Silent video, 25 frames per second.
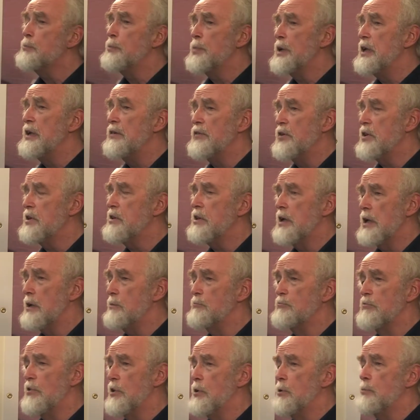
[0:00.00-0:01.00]
be in the
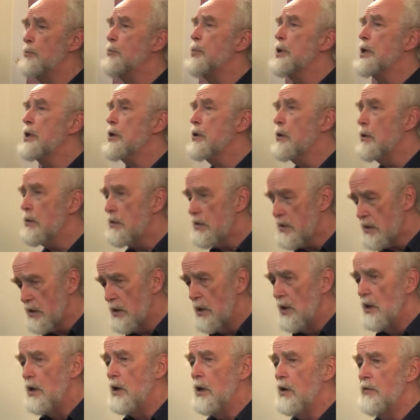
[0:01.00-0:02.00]
same room because
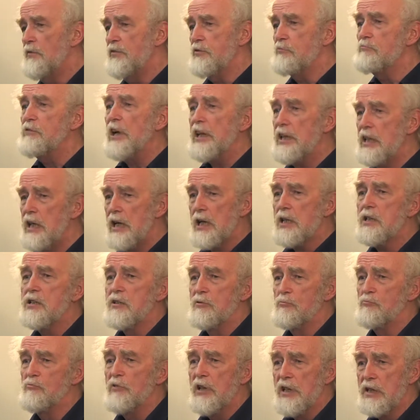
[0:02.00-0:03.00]
of the
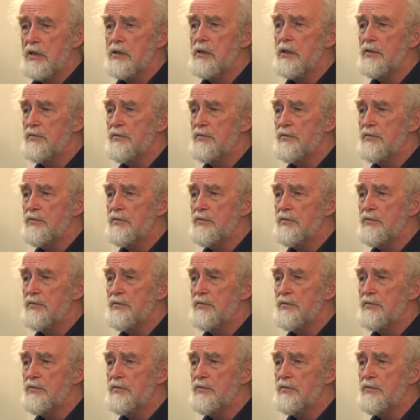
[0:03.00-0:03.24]
radiation risk.